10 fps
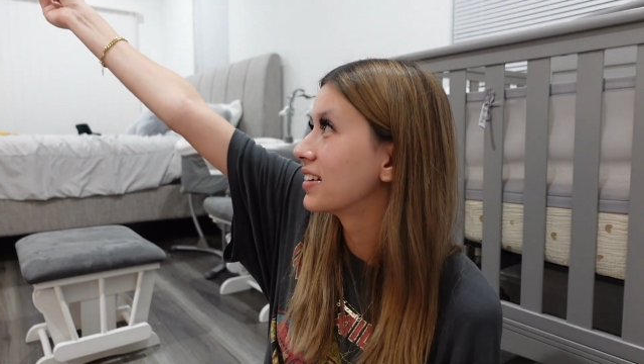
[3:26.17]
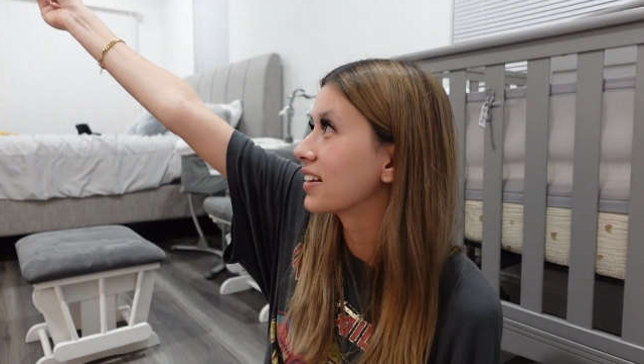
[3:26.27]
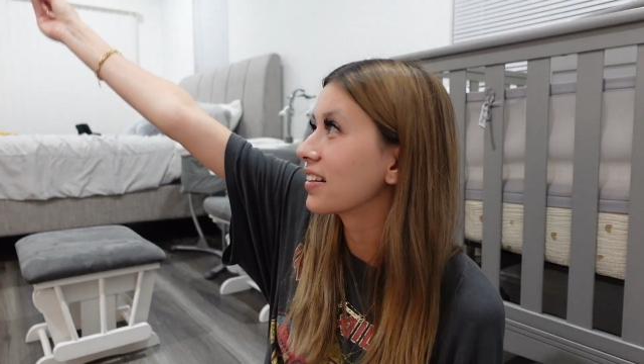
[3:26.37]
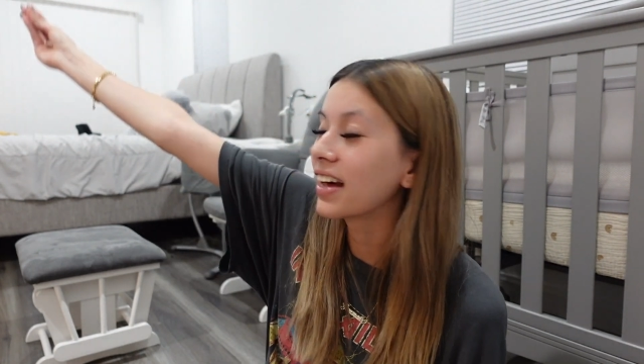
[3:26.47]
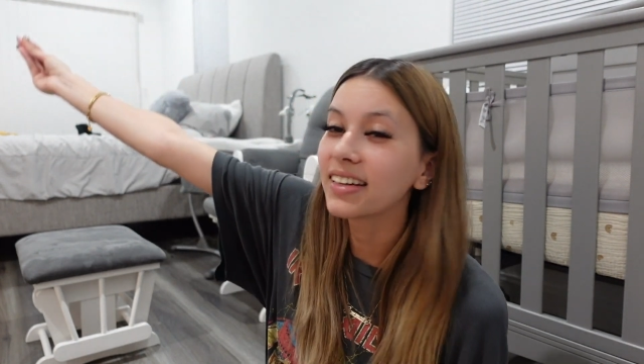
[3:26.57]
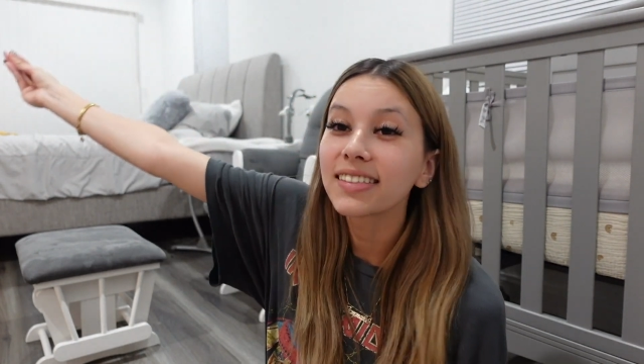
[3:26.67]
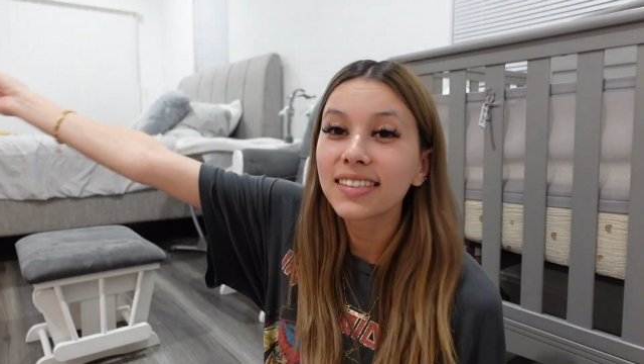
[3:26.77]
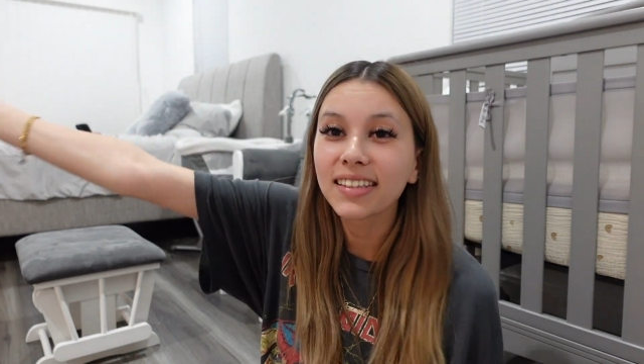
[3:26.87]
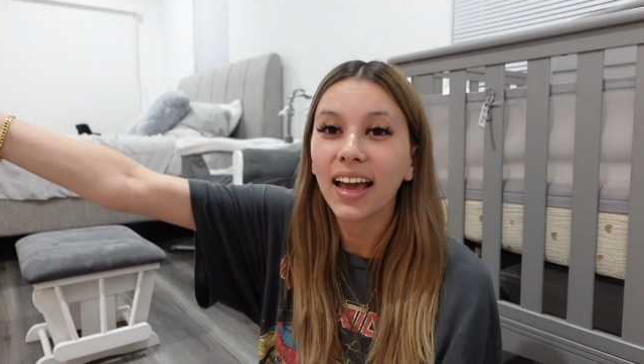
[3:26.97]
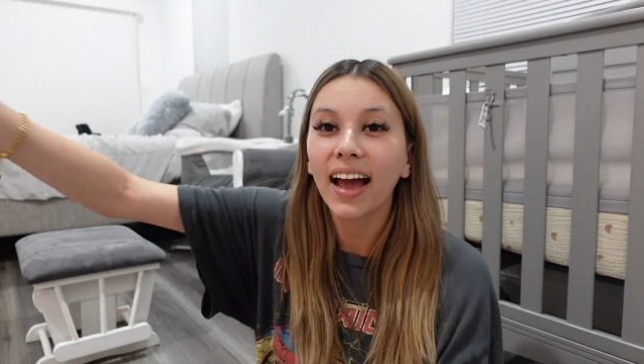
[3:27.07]
My
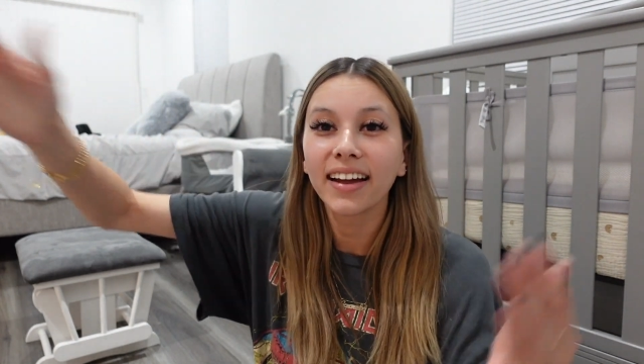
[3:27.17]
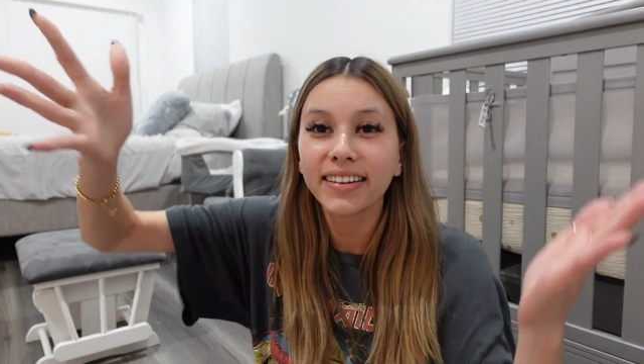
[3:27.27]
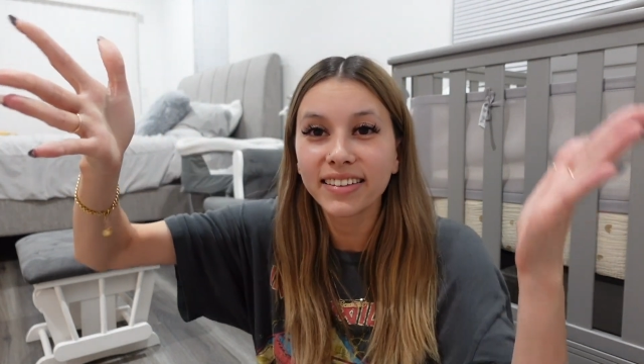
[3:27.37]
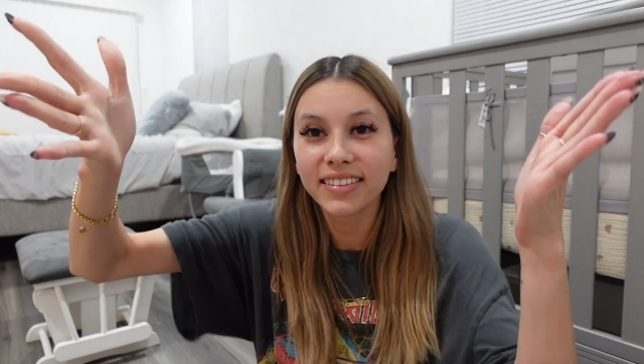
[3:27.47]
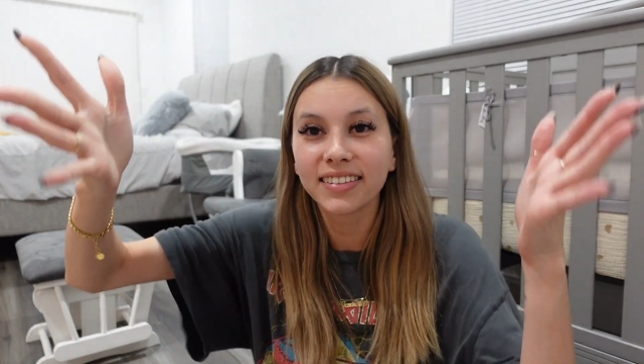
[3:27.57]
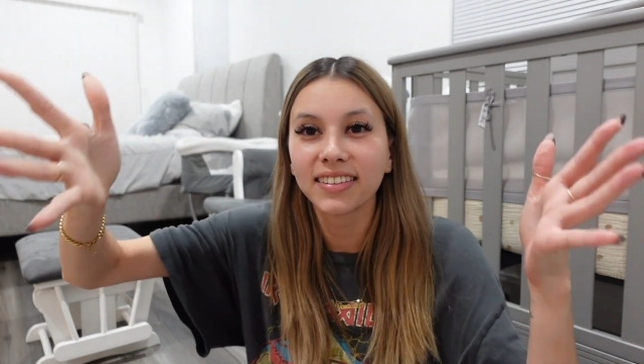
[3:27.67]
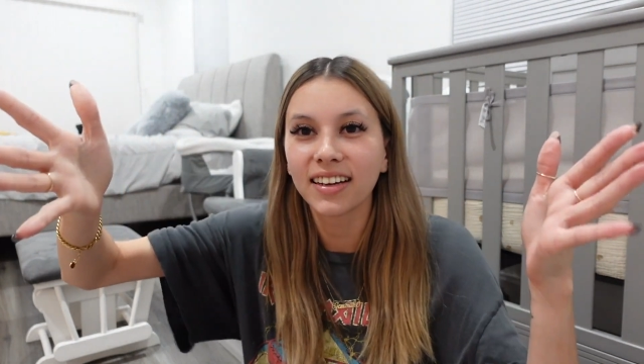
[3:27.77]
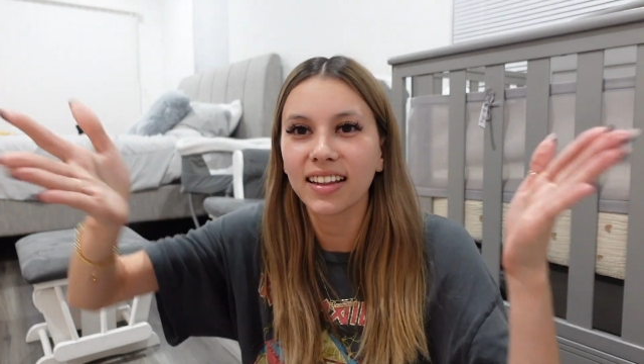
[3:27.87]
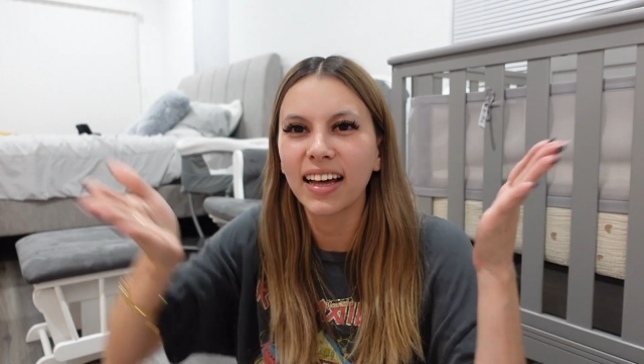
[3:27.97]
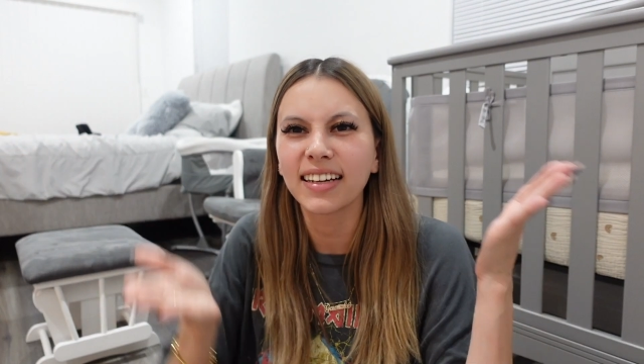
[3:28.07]
last candid,
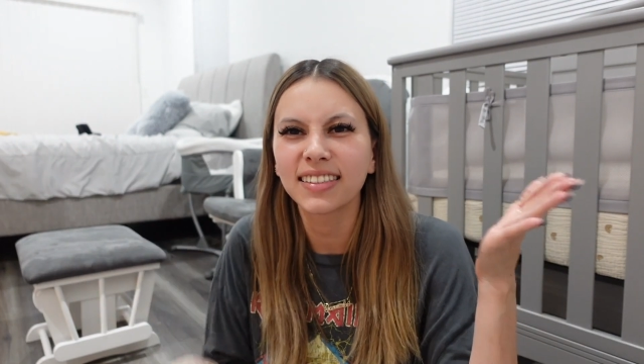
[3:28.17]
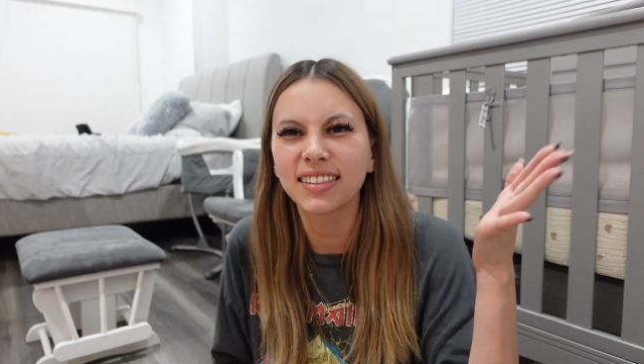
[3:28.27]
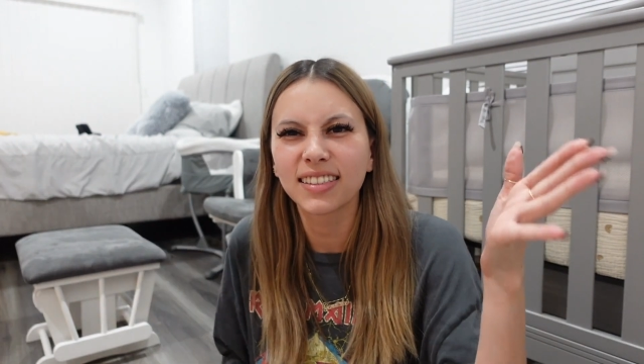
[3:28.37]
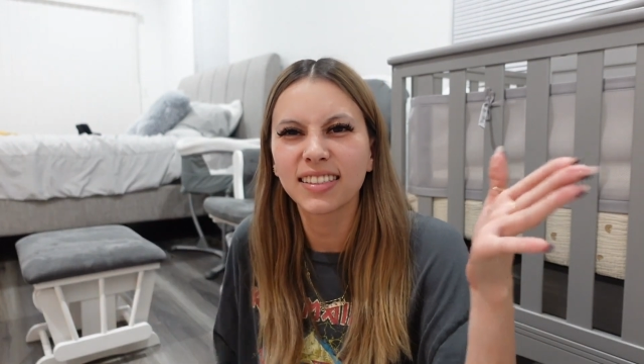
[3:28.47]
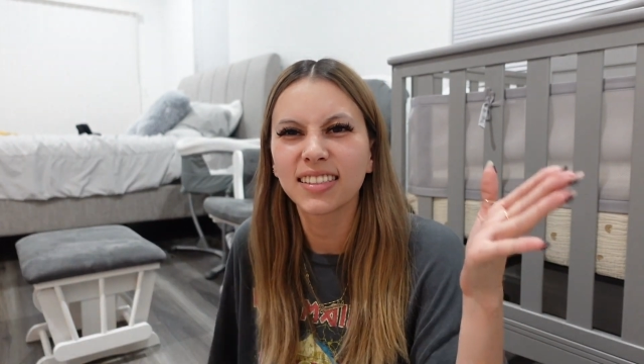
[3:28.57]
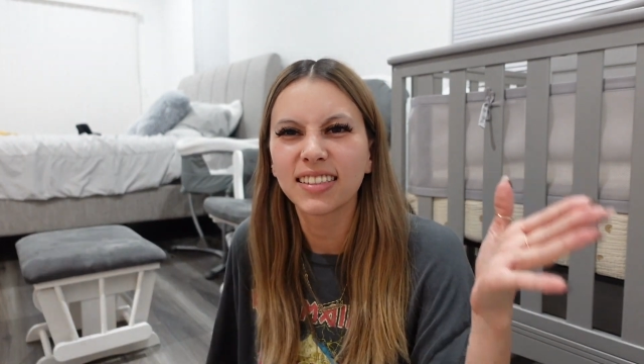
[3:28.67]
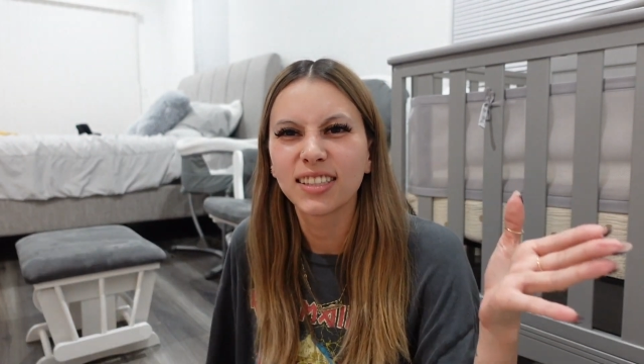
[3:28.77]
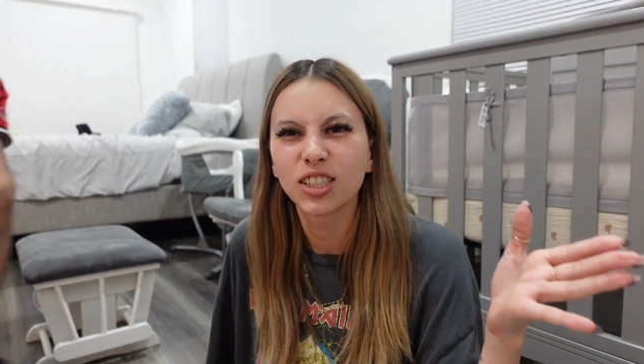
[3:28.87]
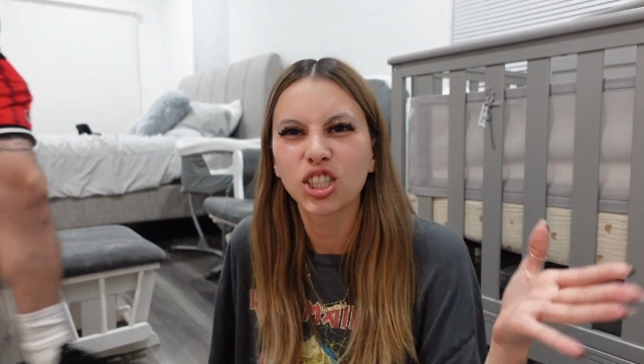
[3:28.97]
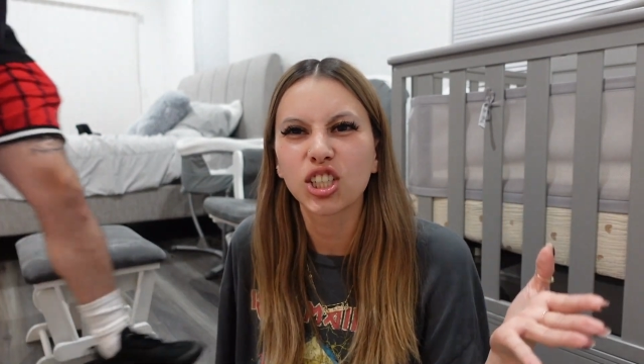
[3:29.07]
my last
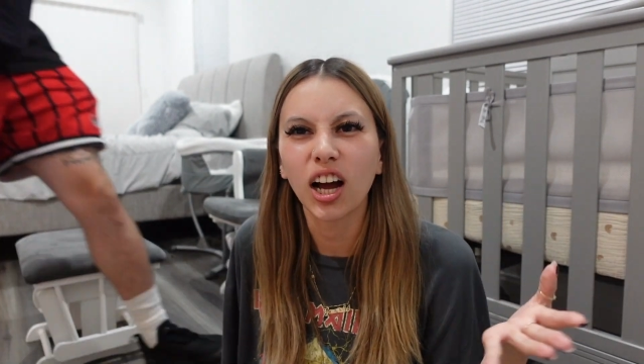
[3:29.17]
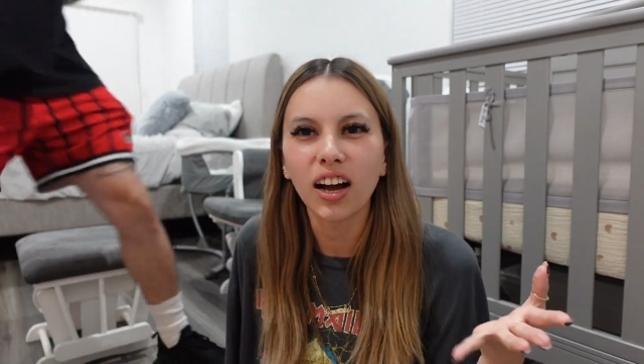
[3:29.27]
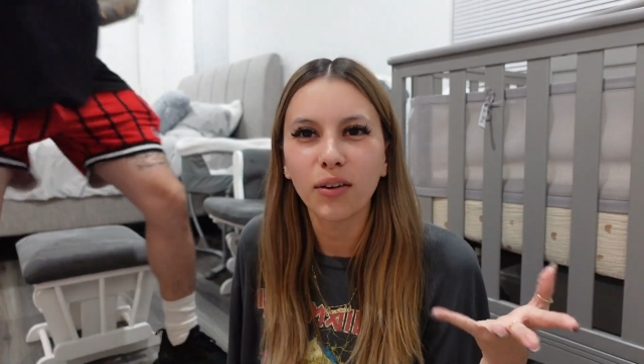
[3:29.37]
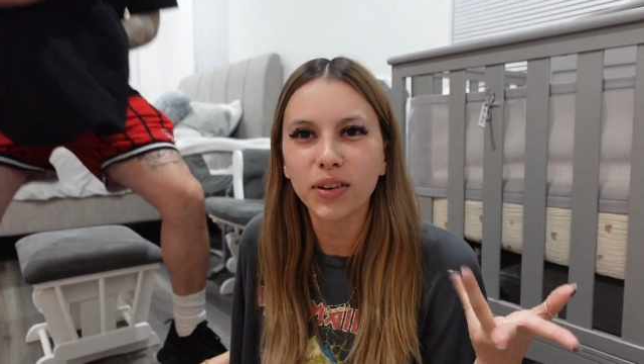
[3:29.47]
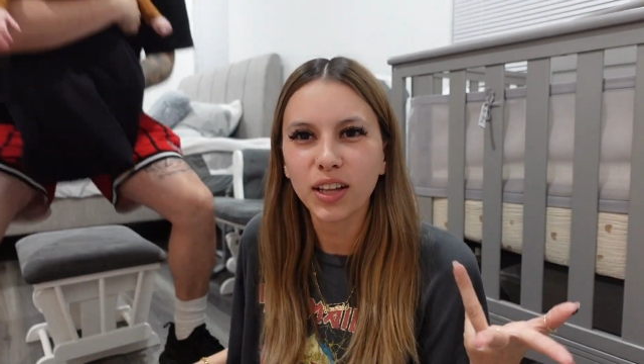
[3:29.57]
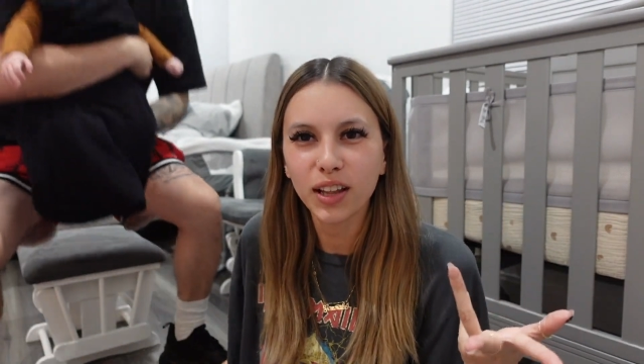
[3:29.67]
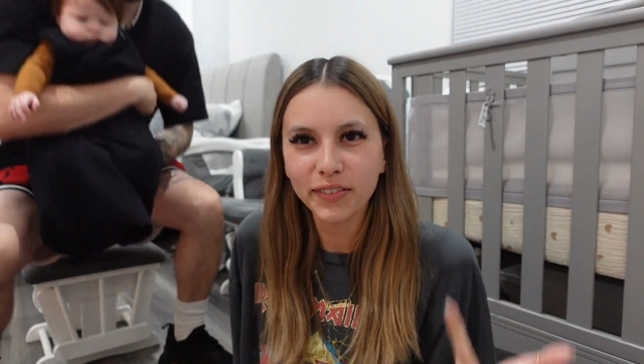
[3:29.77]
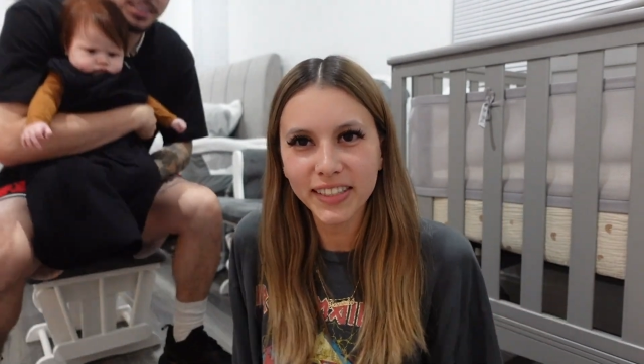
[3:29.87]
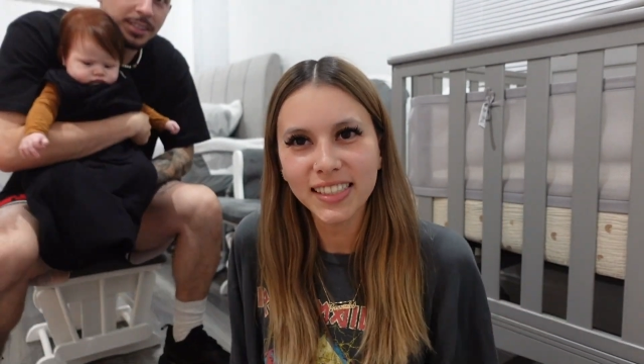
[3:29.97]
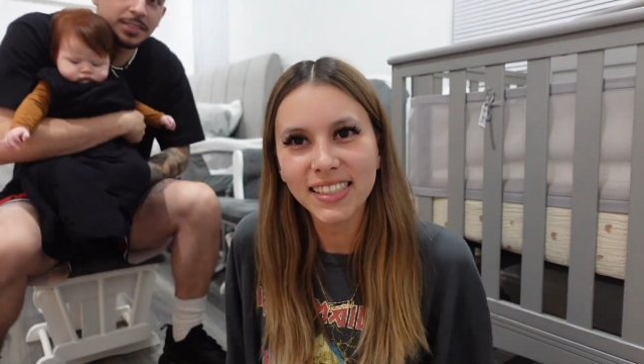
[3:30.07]
shot with all of
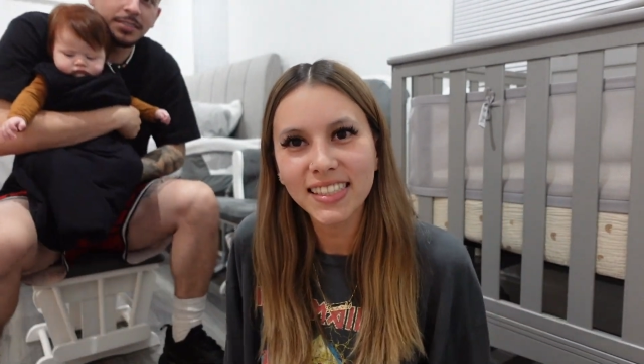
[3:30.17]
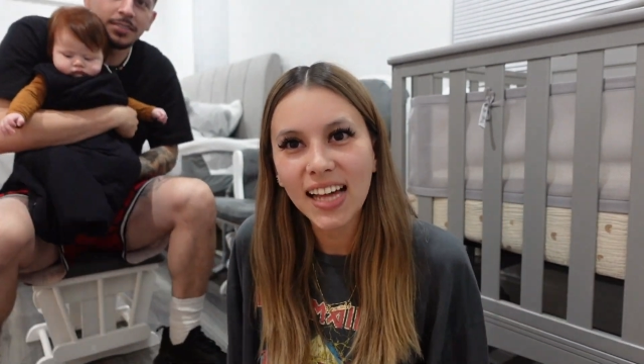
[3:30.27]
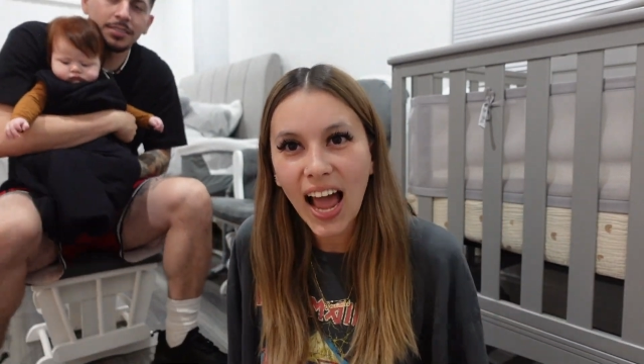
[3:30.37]
us.